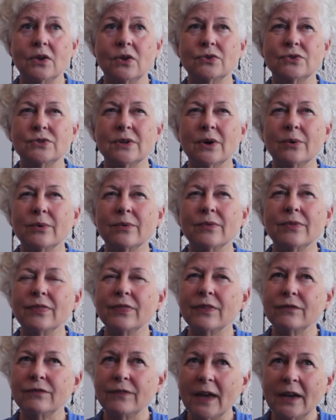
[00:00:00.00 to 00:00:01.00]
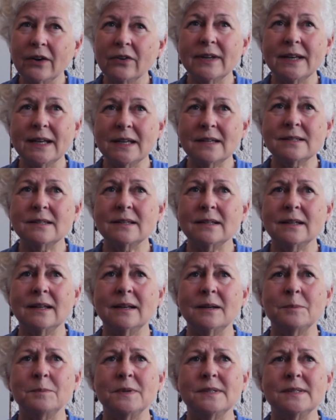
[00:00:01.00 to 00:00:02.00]
So the veteran isn't
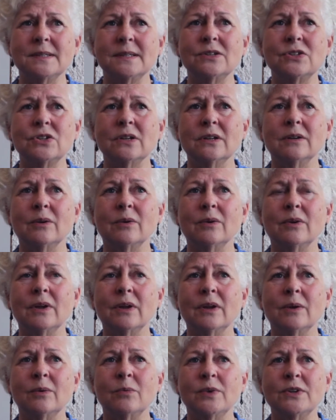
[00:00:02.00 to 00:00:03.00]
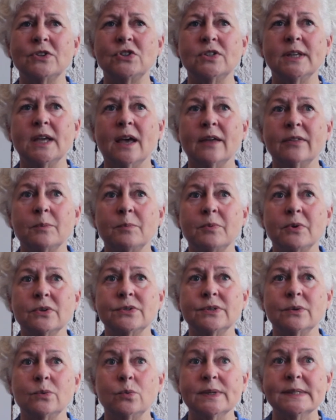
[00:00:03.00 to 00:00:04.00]
in a position in which the other
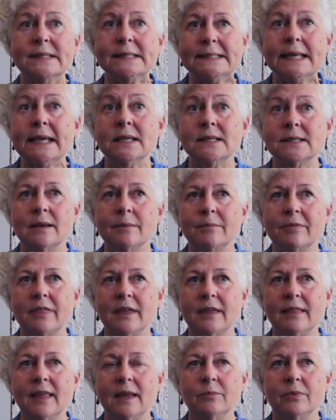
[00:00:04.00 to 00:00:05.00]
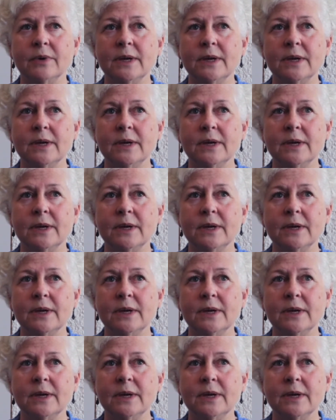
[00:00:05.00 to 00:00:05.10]
person will say something that